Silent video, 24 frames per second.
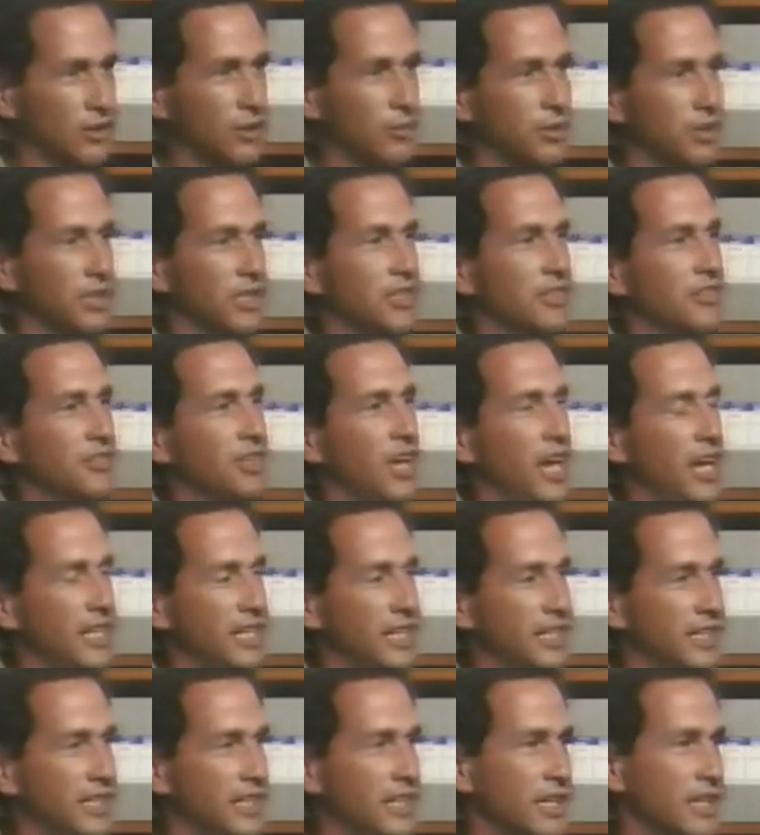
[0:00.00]
ultimately
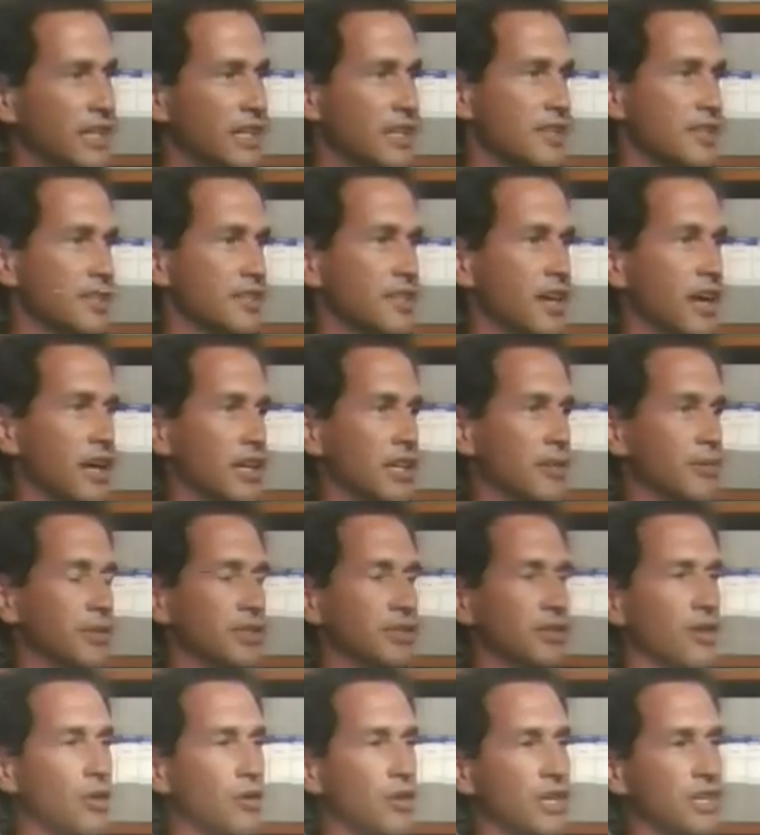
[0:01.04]
signing the
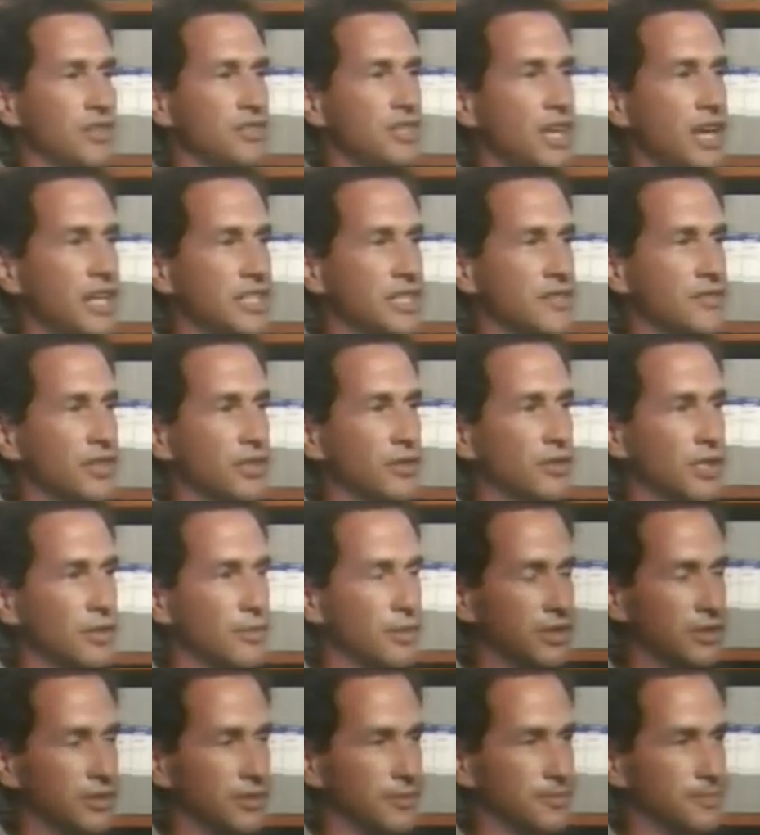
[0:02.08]
document known as Heads of
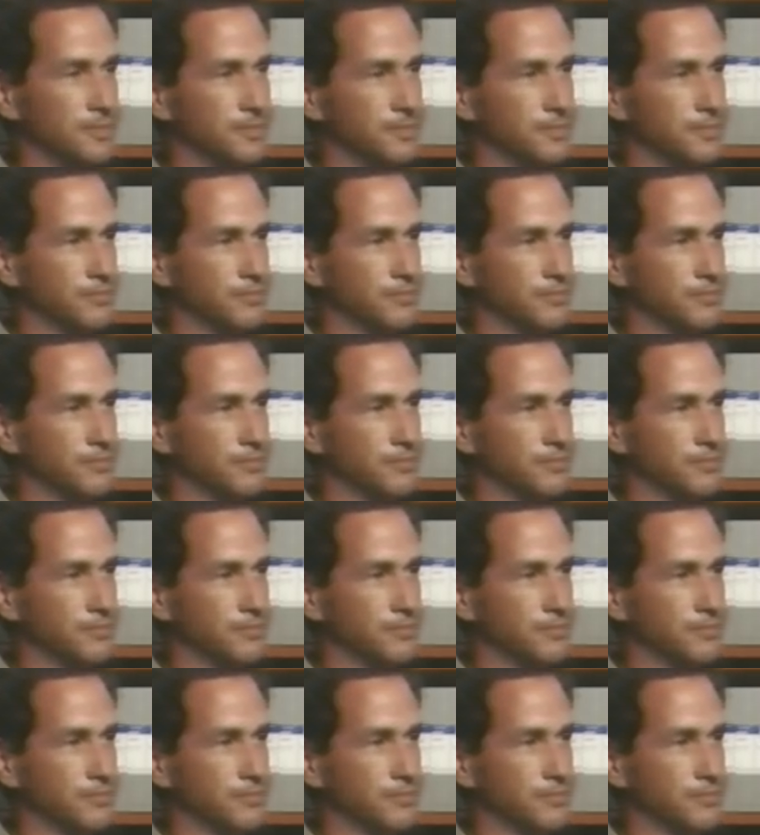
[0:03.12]
Agreement.